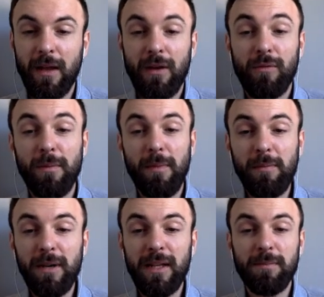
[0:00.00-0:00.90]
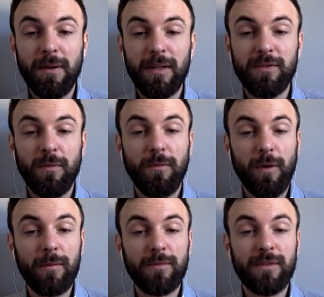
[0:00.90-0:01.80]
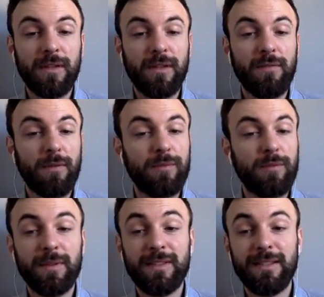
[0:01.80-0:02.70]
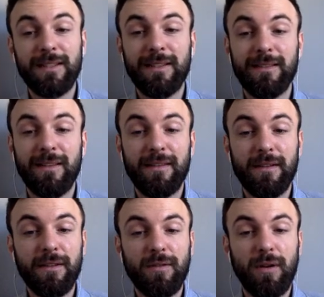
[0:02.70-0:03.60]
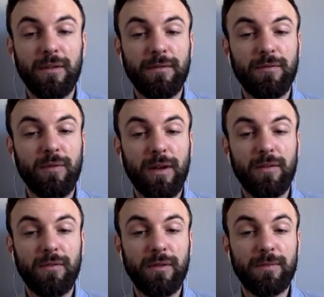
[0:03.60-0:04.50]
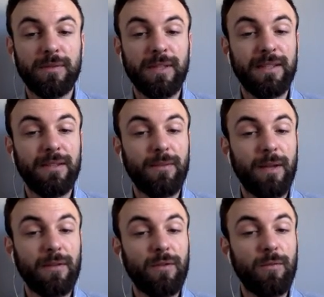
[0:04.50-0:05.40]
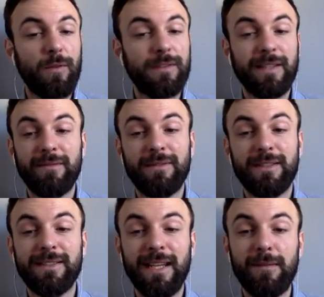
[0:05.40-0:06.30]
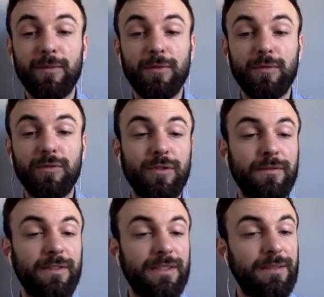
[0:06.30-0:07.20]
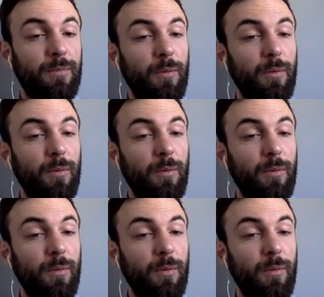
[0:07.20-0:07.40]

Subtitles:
Remember that participle forms are the verbs represented in the third column of the regular verbs, and the regular ones have the same rules of the simple